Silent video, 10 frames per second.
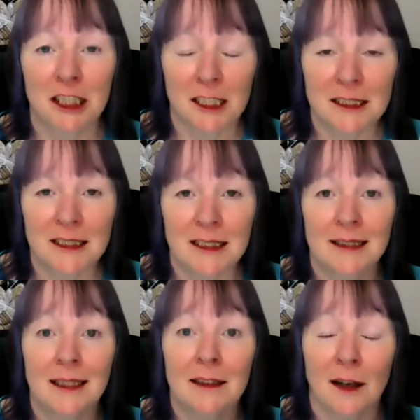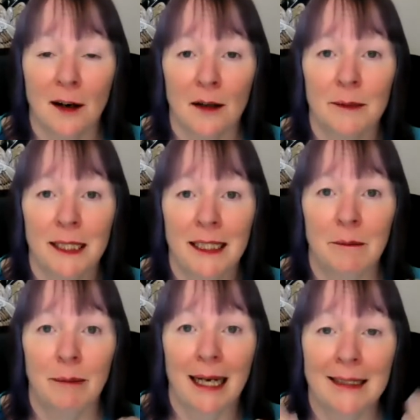justice and harmony
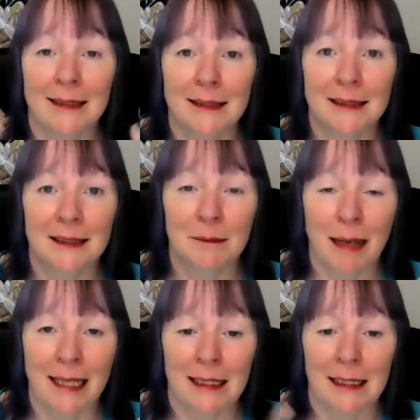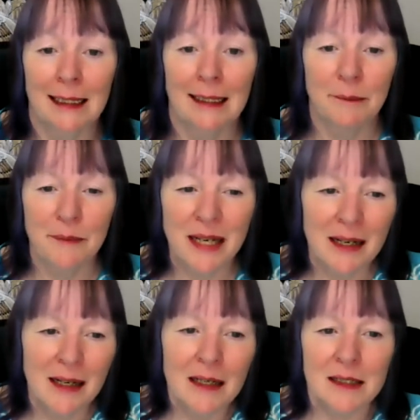and balance mentally.
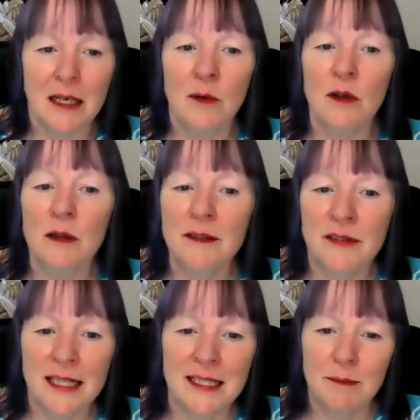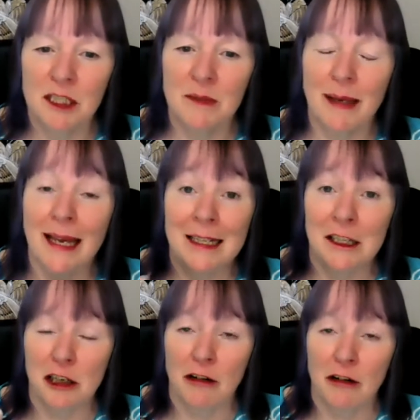So all of this must be
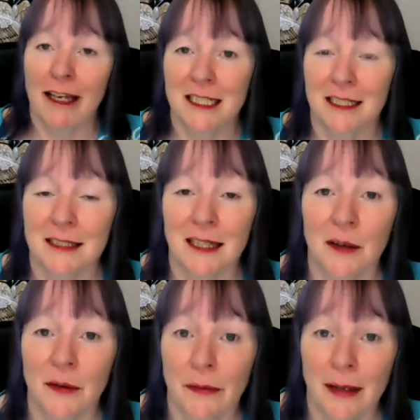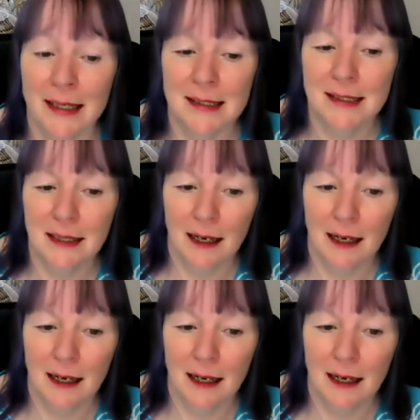integrated on this